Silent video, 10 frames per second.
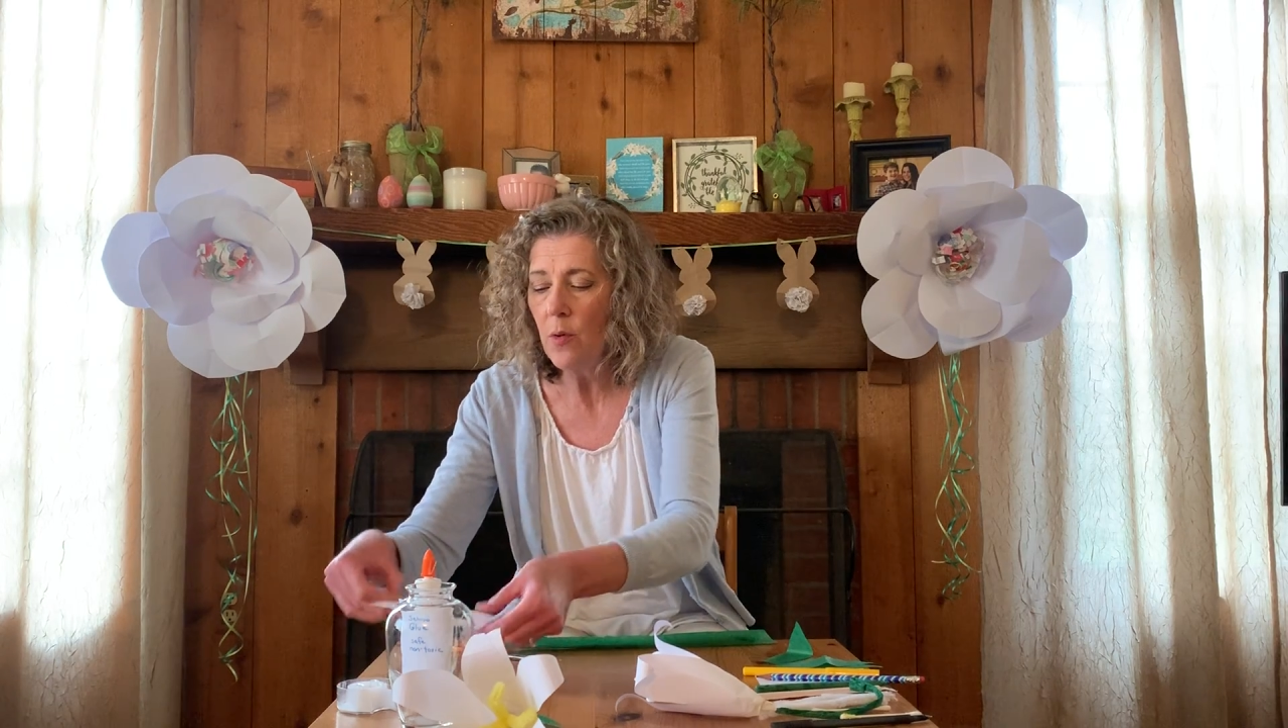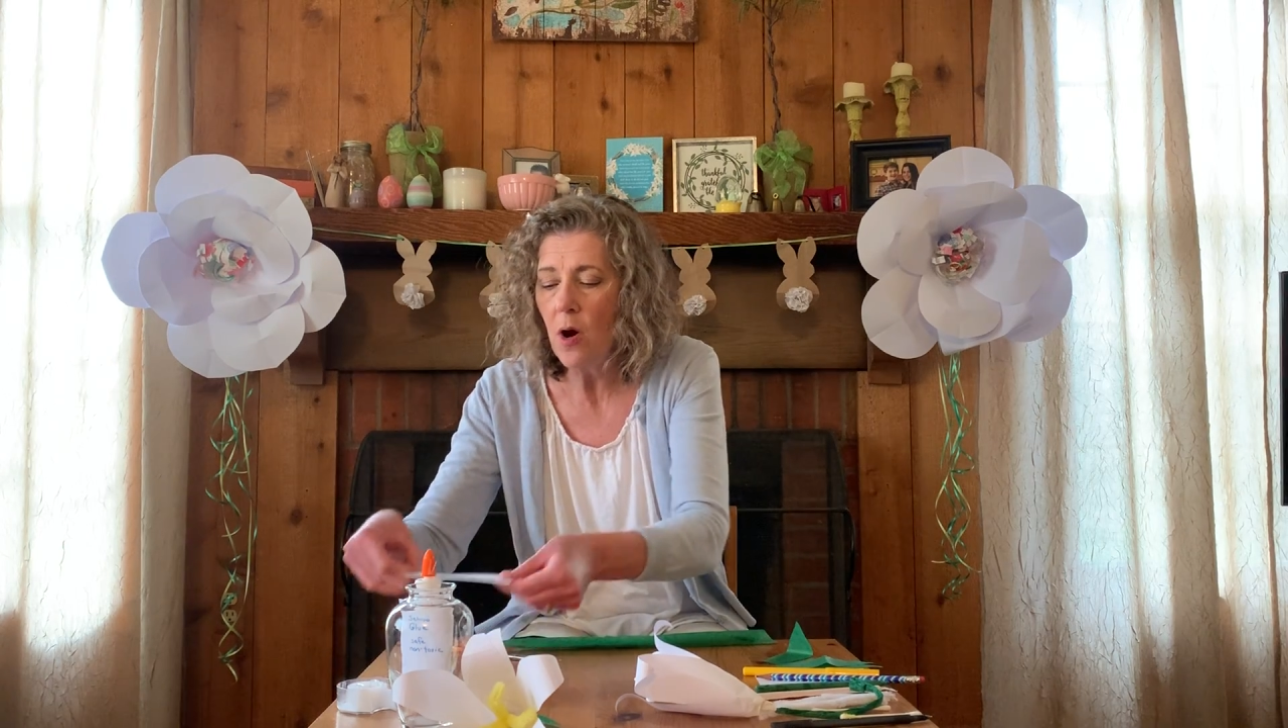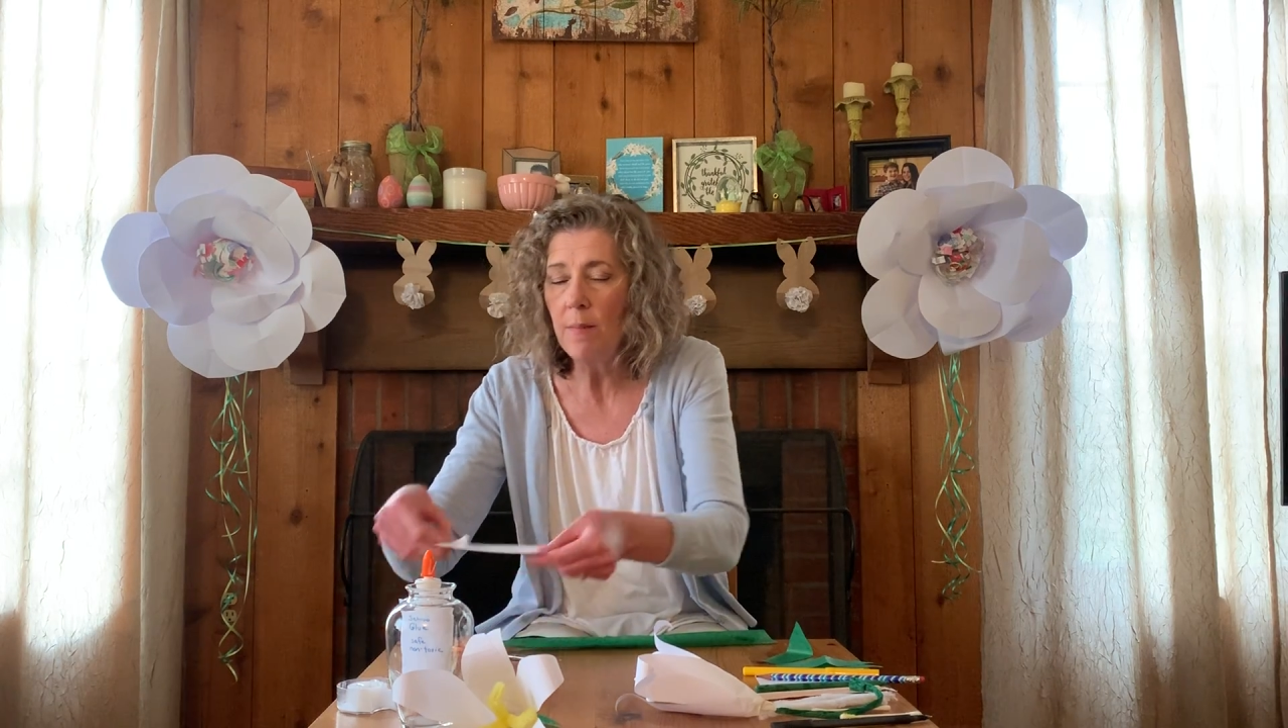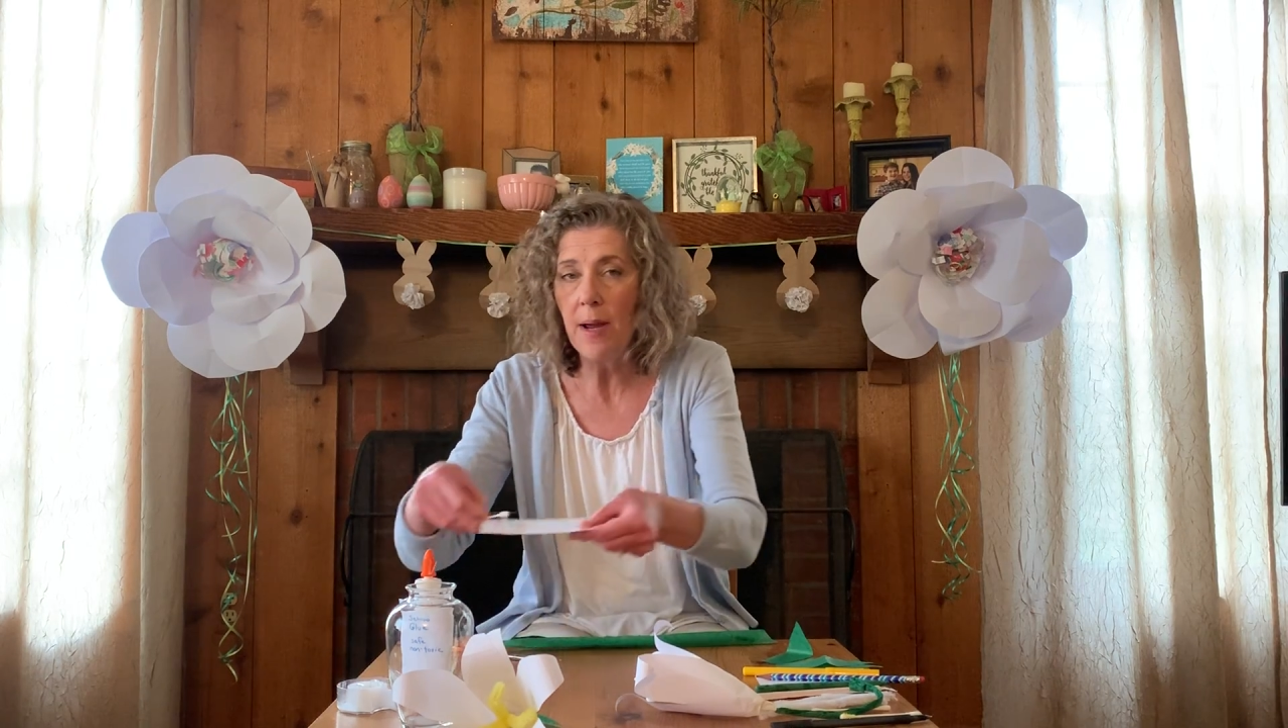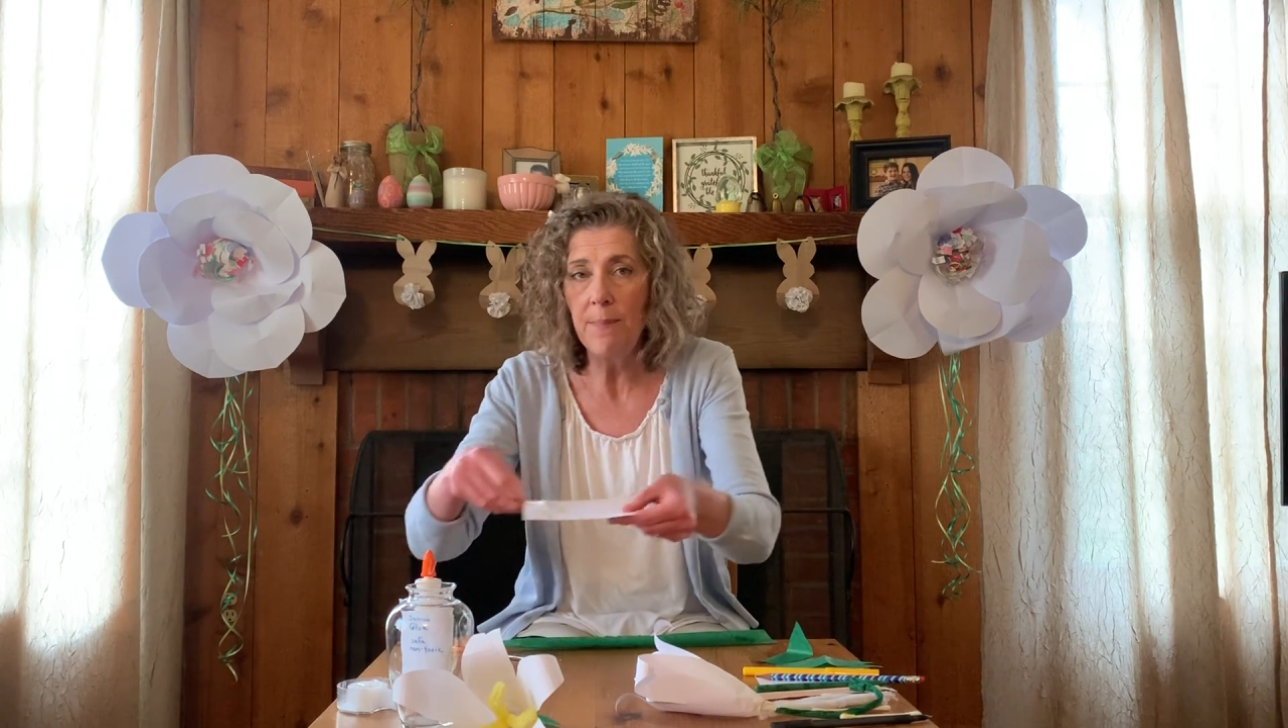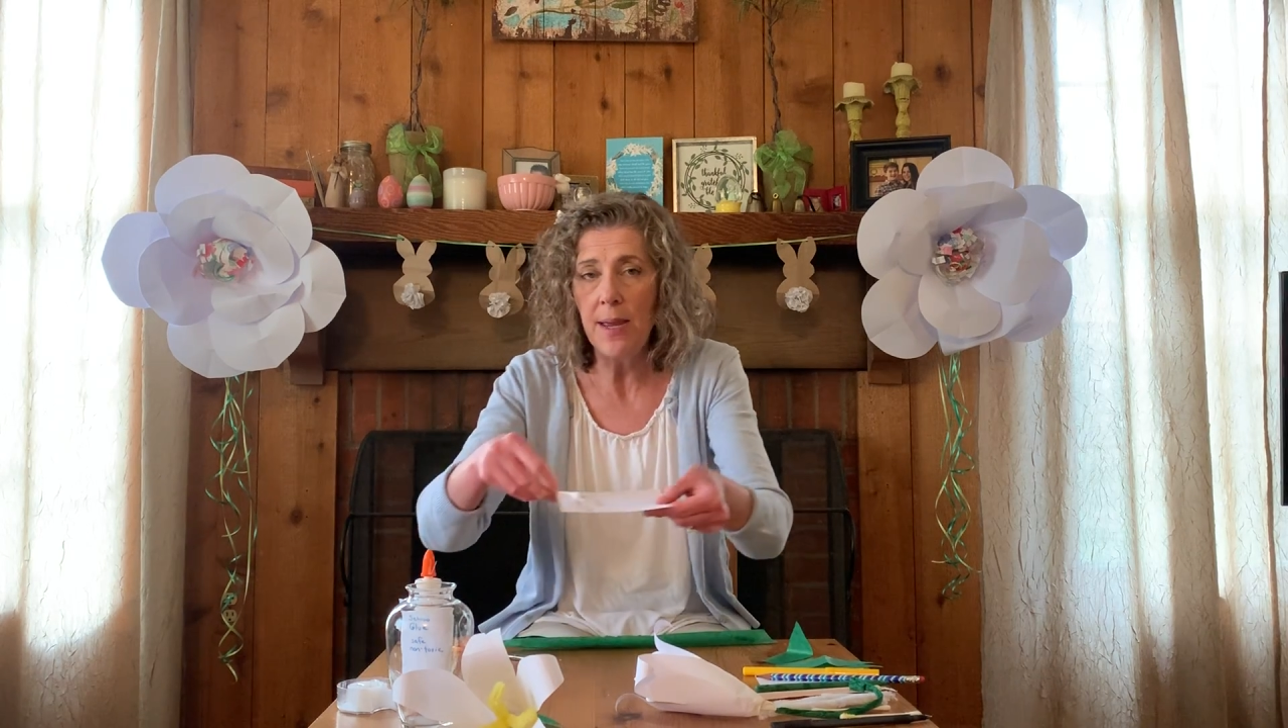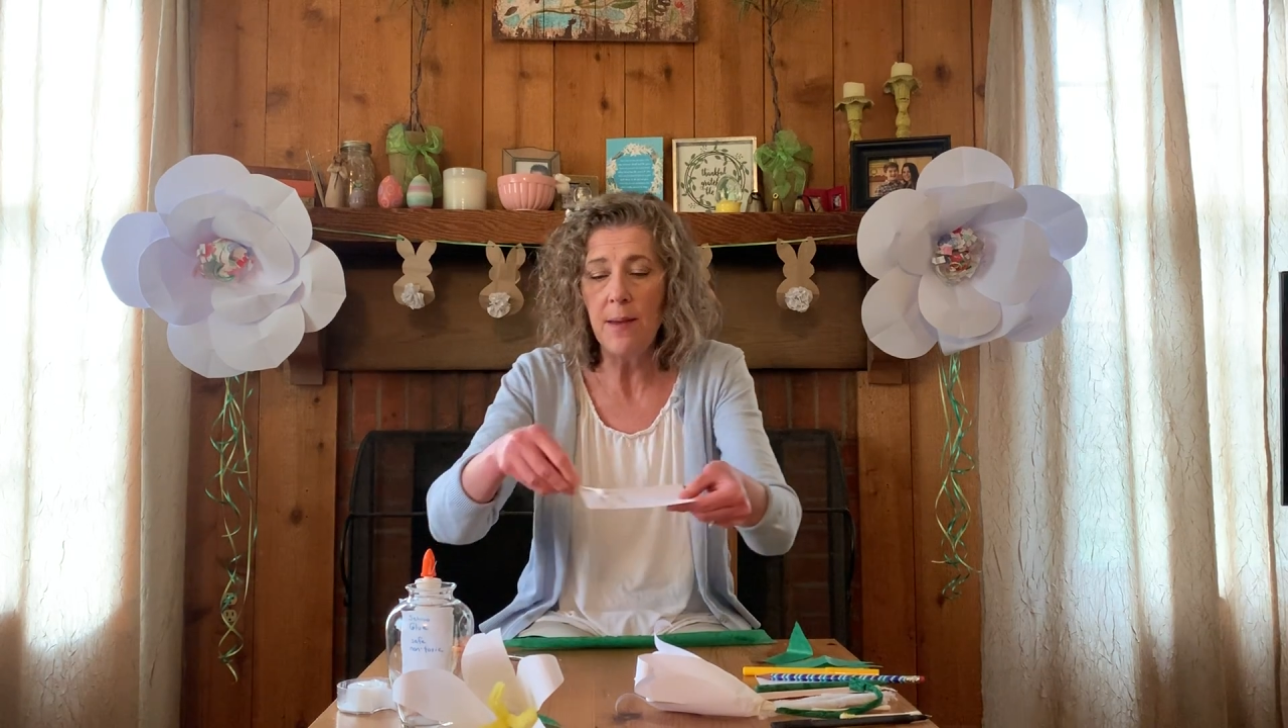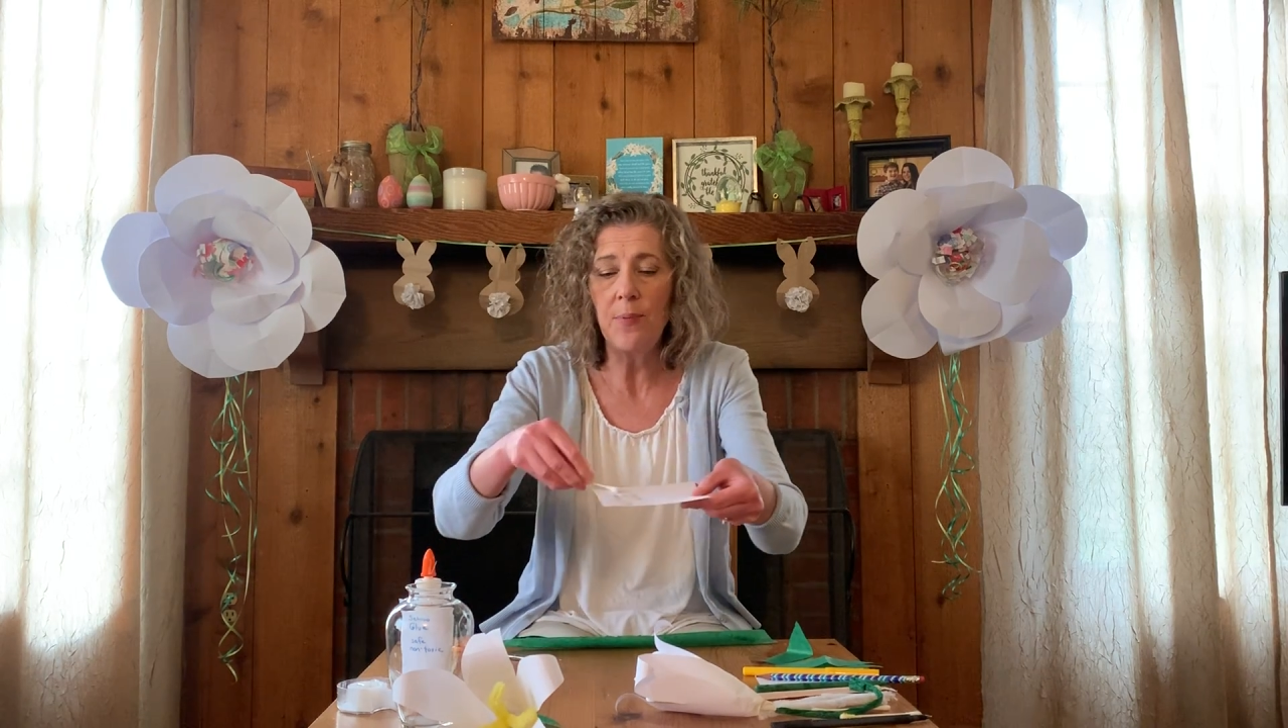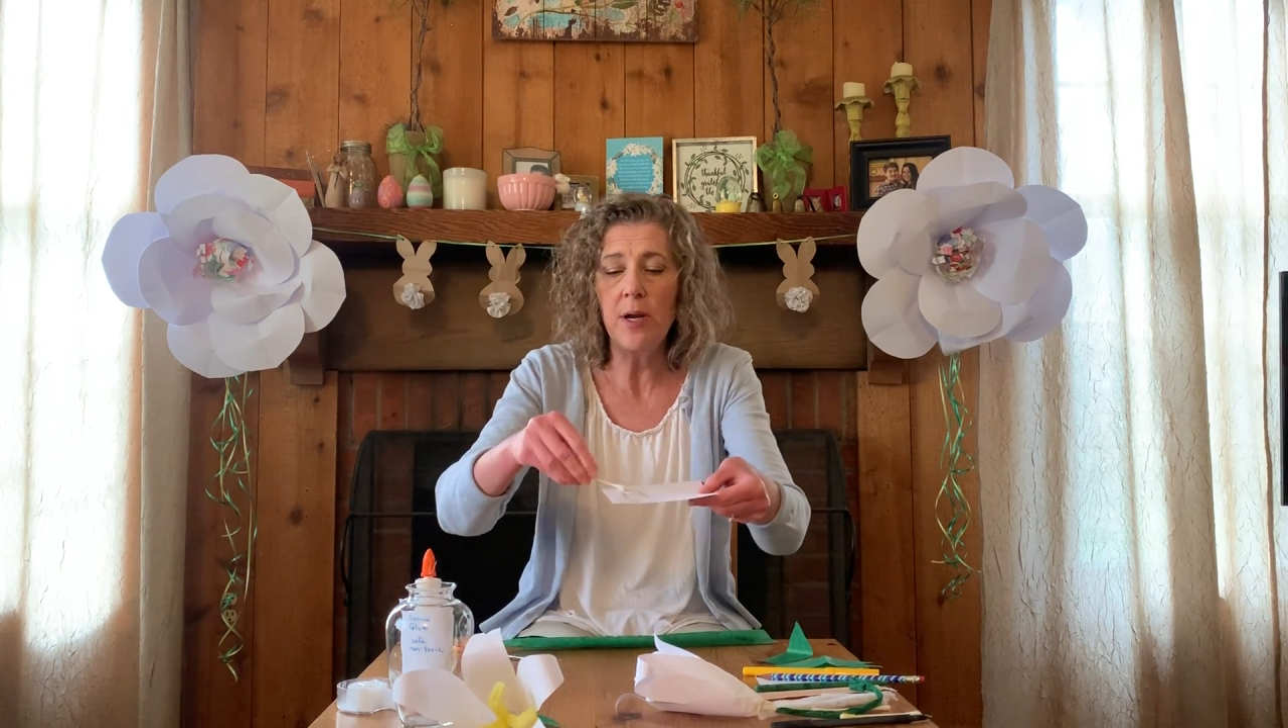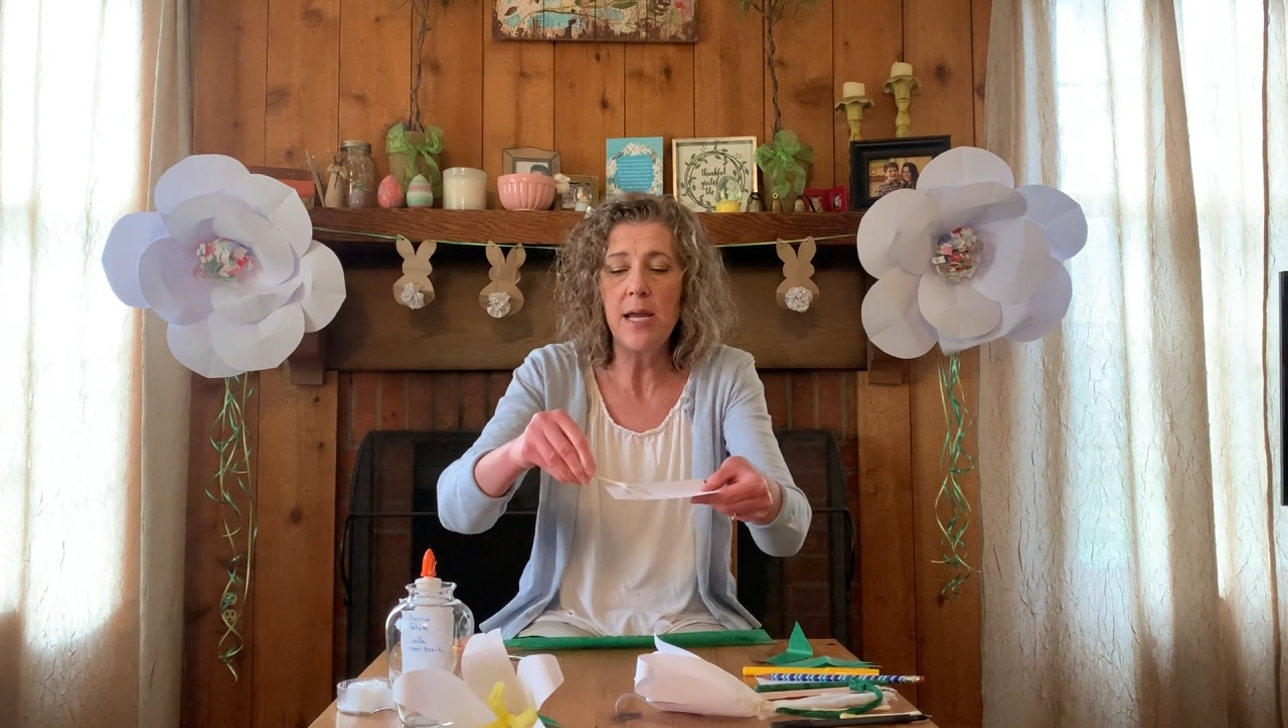on my paper